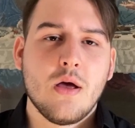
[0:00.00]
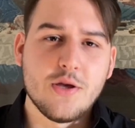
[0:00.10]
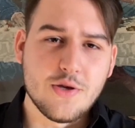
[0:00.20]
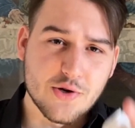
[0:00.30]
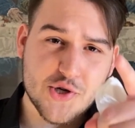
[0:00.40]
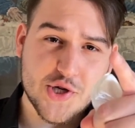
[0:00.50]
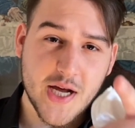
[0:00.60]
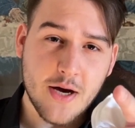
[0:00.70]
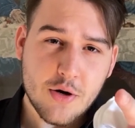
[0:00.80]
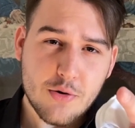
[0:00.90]
You're
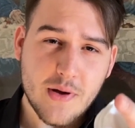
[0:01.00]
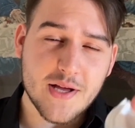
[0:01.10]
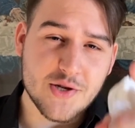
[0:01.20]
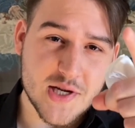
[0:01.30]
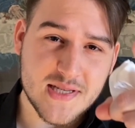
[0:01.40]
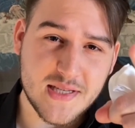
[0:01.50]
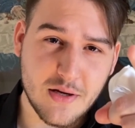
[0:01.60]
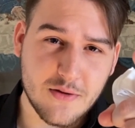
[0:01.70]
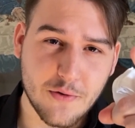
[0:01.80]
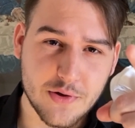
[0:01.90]
shallow and just in
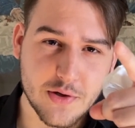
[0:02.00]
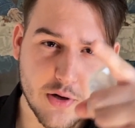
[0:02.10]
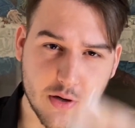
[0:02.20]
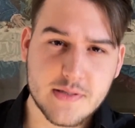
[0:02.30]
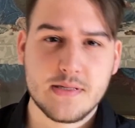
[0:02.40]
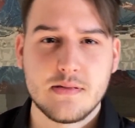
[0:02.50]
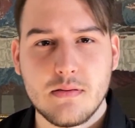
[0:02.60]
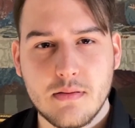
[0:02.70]
it for the looks.